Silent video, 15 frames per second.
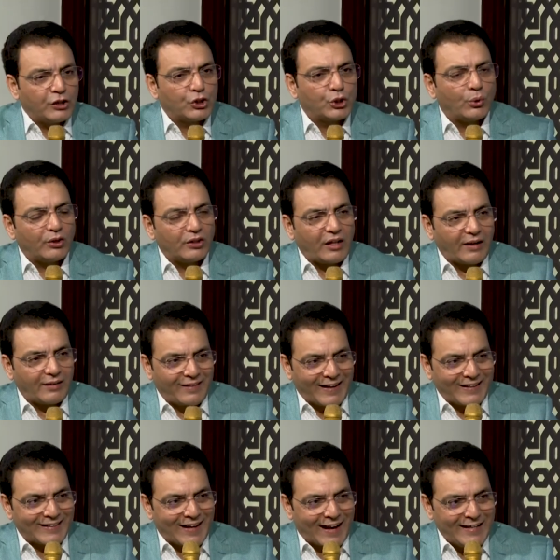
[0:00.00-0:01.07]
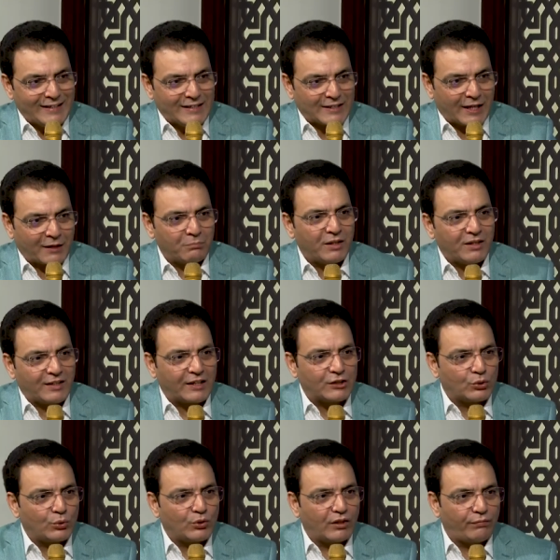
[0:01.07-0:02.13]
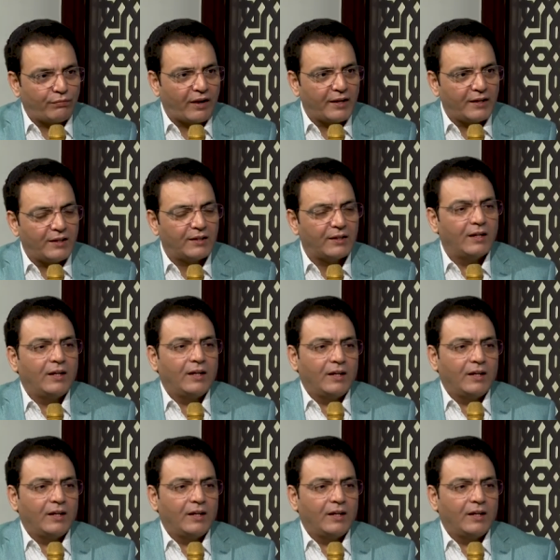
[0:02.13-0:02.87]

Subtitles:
ensure that that light segment, as you define it,